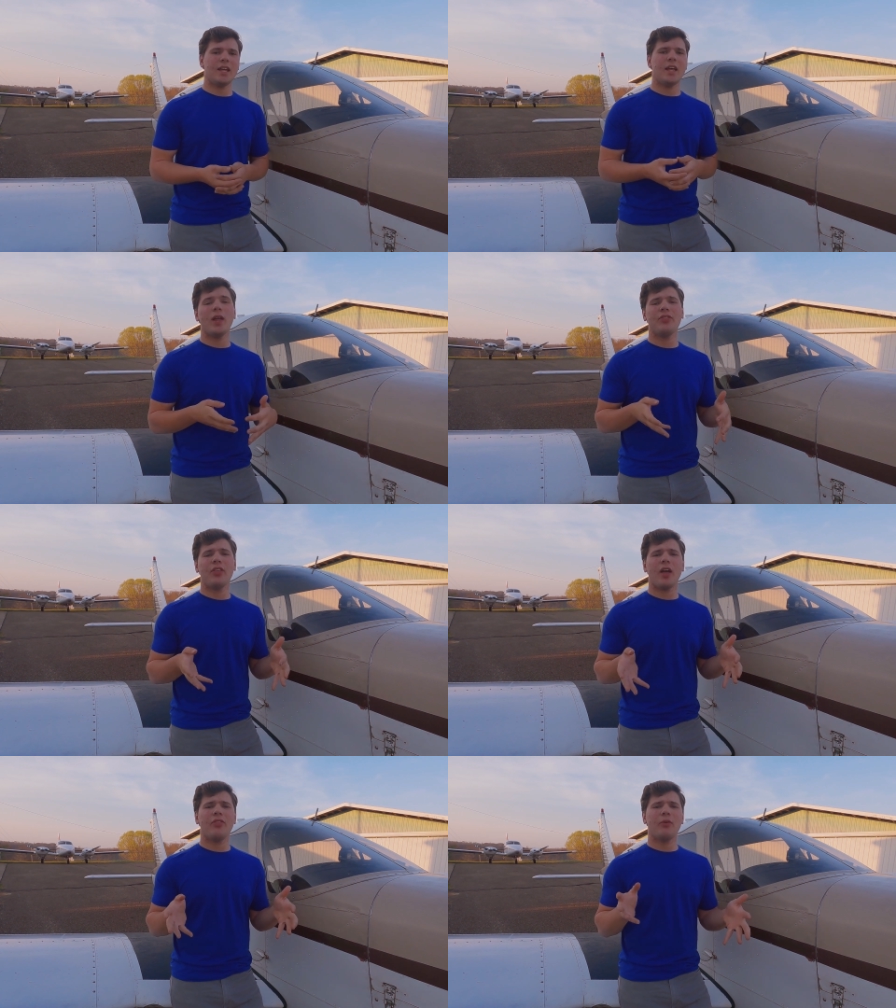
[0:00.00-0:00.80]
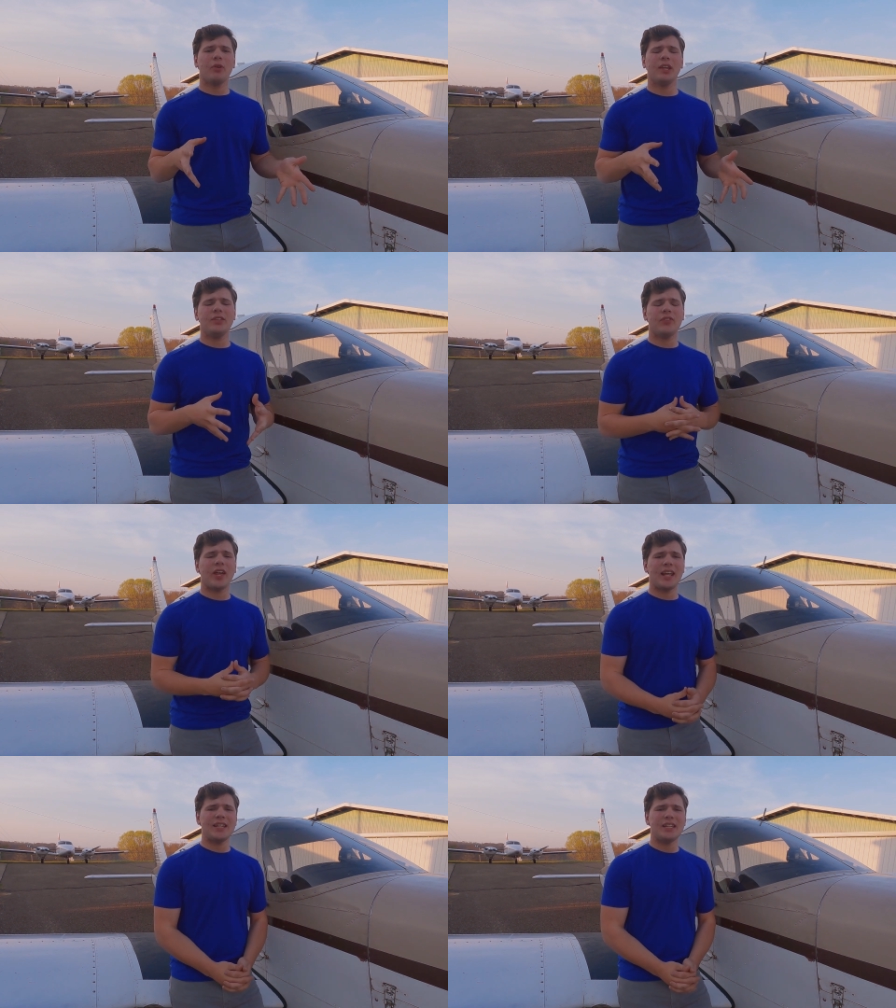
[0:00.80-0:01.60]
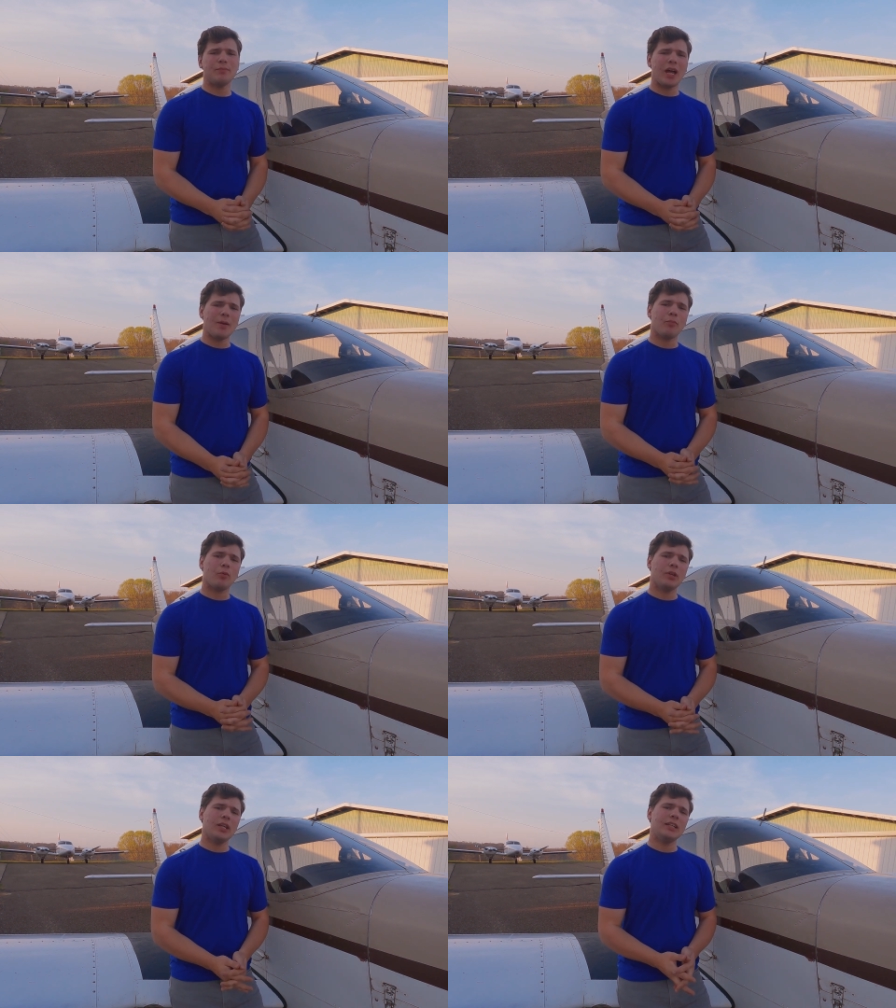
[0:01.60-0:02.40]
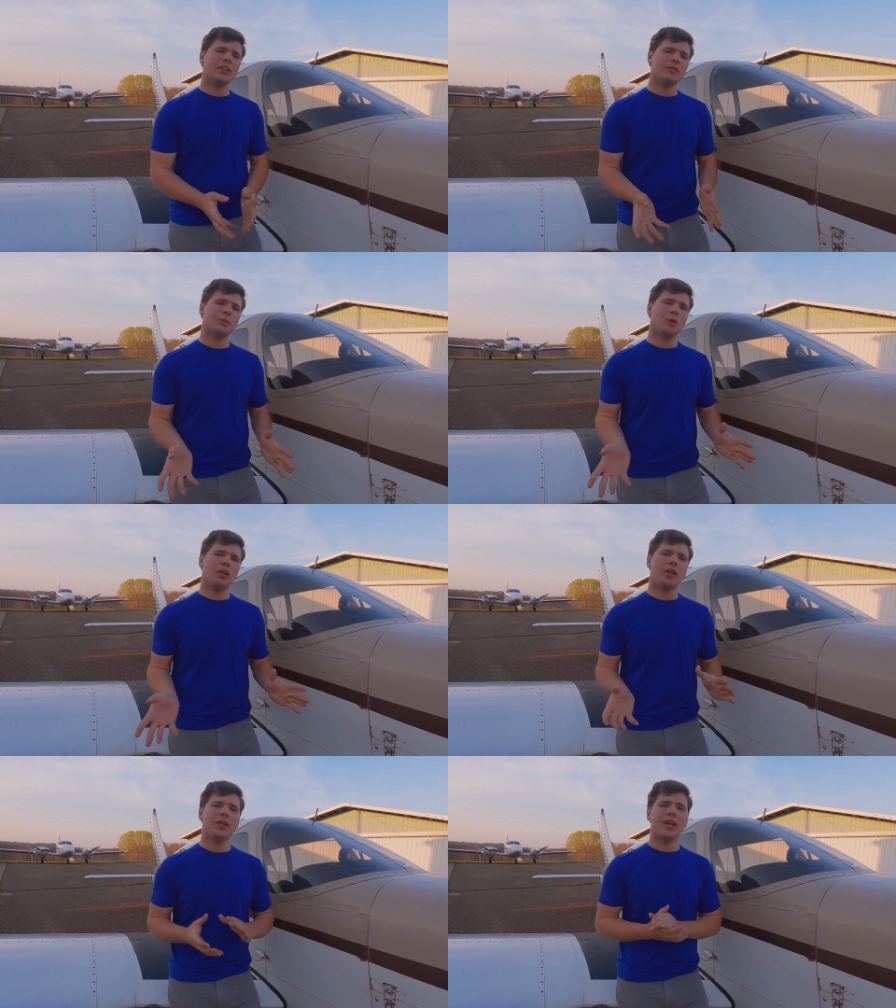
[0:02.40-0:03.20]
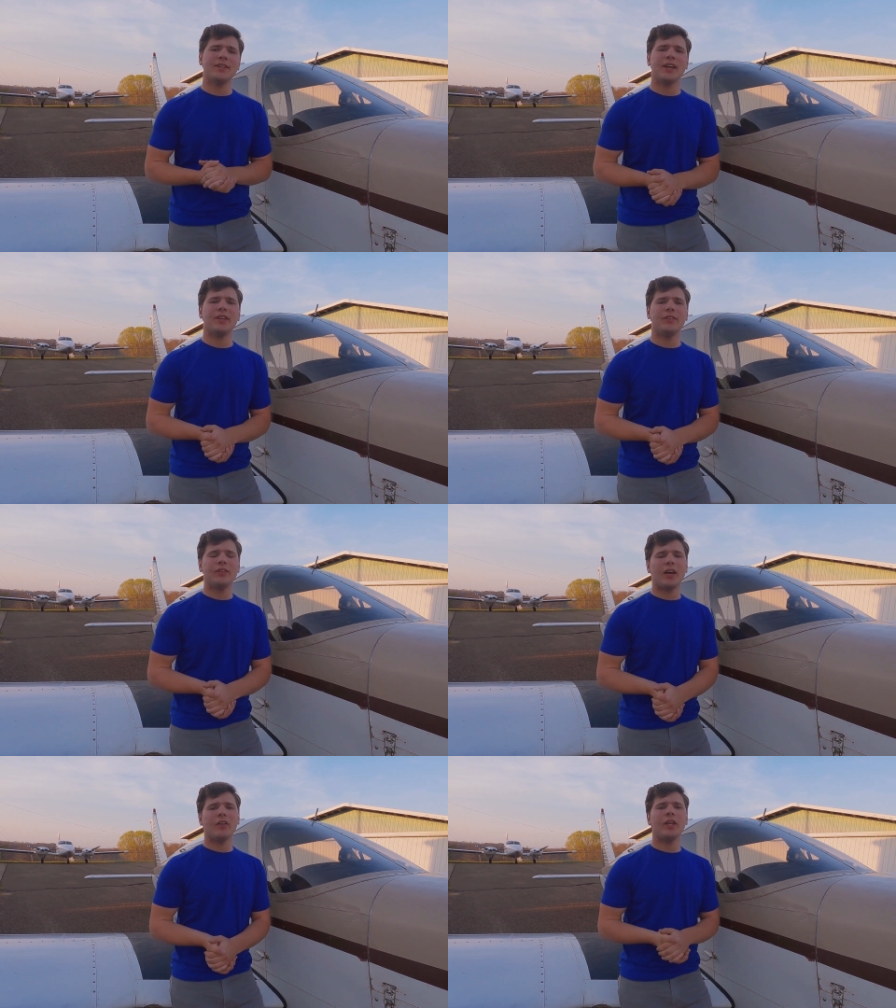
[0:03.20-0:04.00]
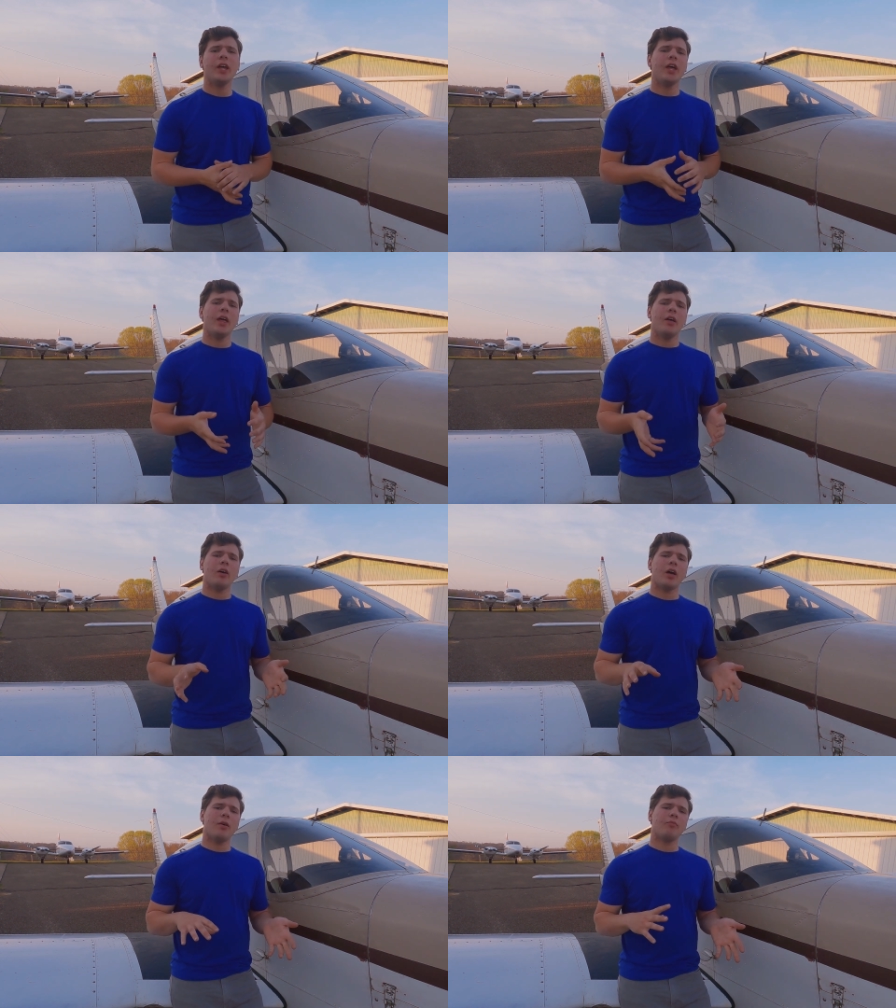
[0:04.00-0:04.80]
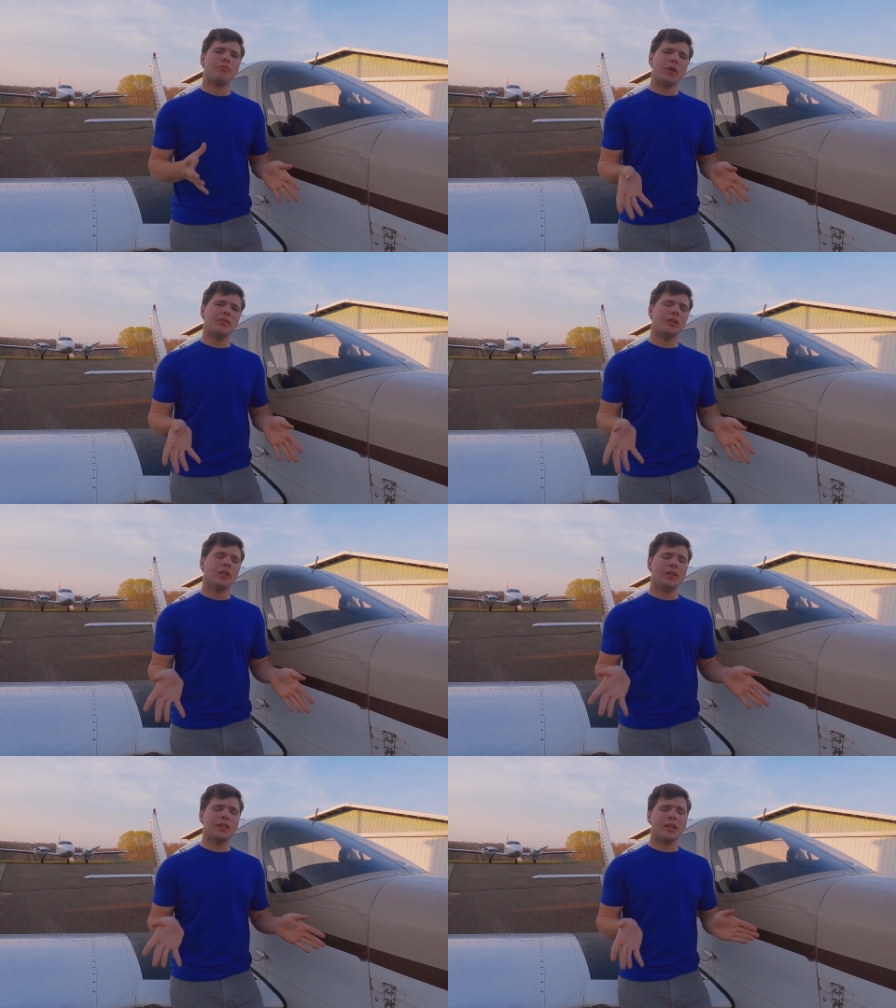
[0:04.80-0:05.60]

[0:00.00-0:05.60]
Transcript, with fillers: With the release of that AD, Piper released Service Bulletin 997, um, basically